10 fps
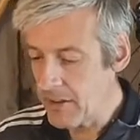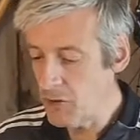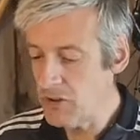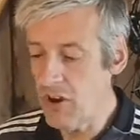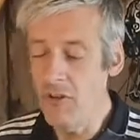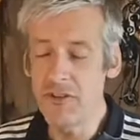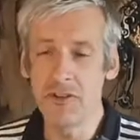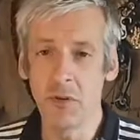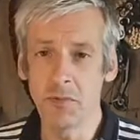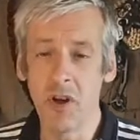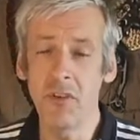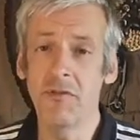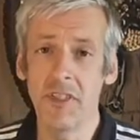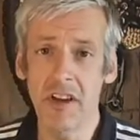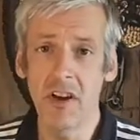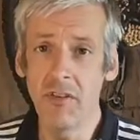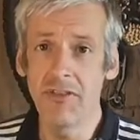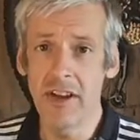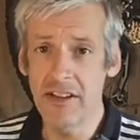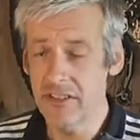Go to coffee shops not for the
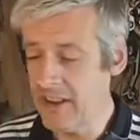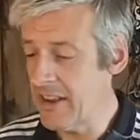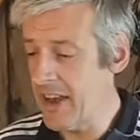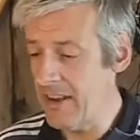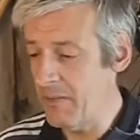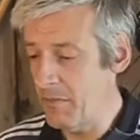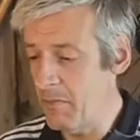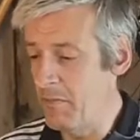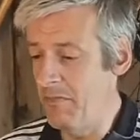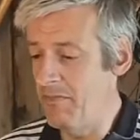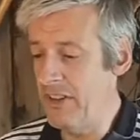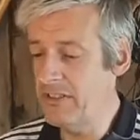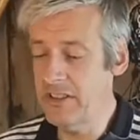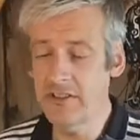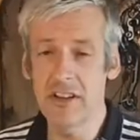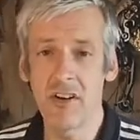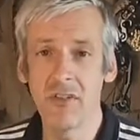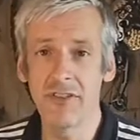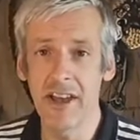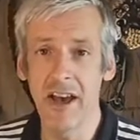coffee, because I can get fantastic
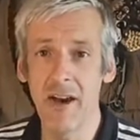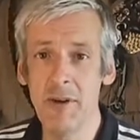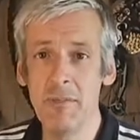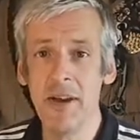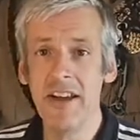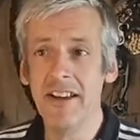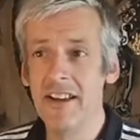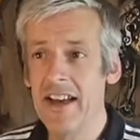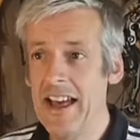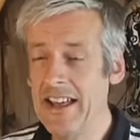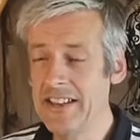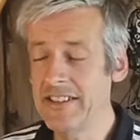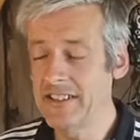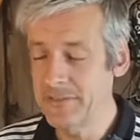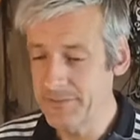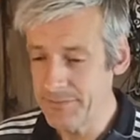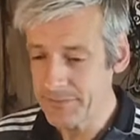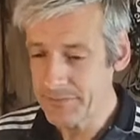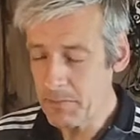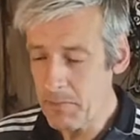coffee at home, and
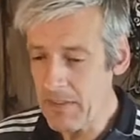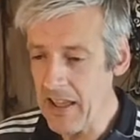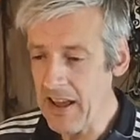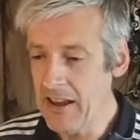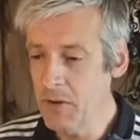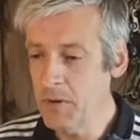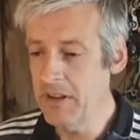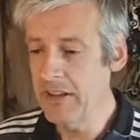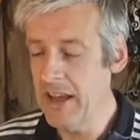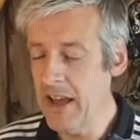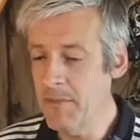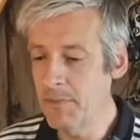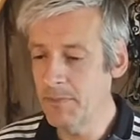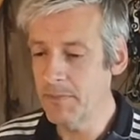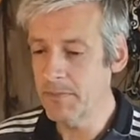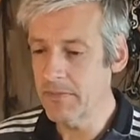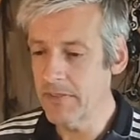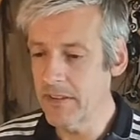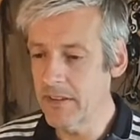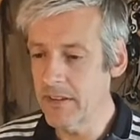I will go
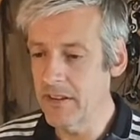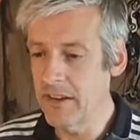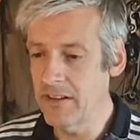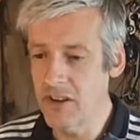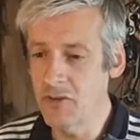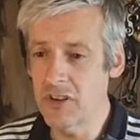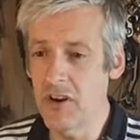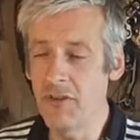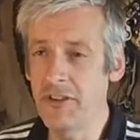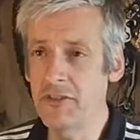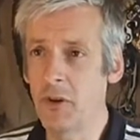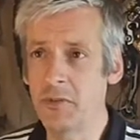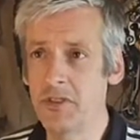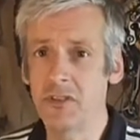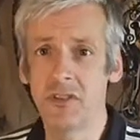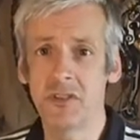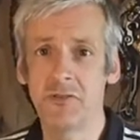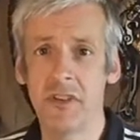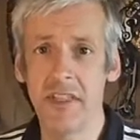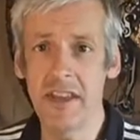to coffee shops just for the